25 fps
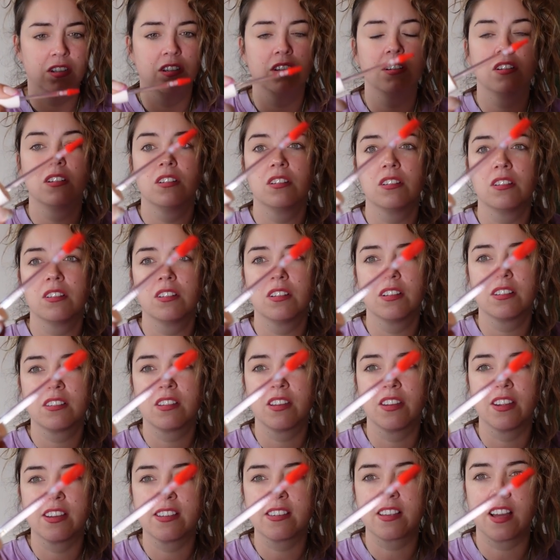Ooh. A
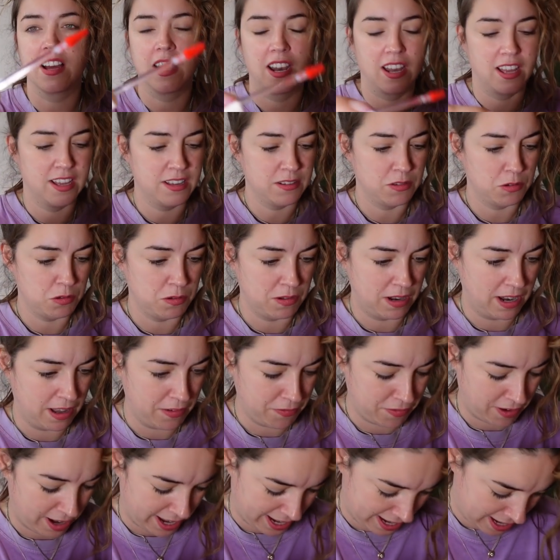nice colour. Oh,
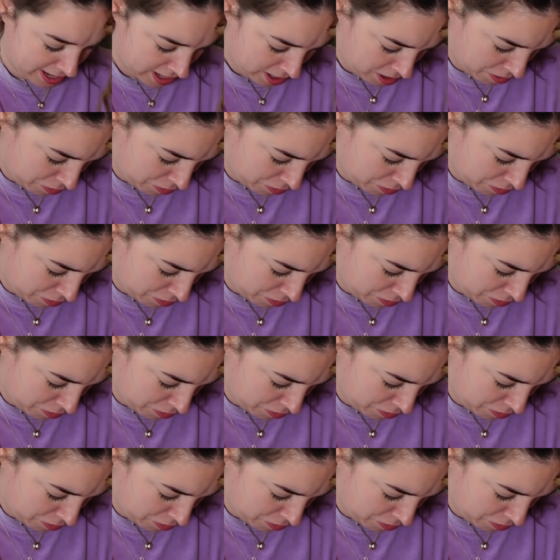lovely.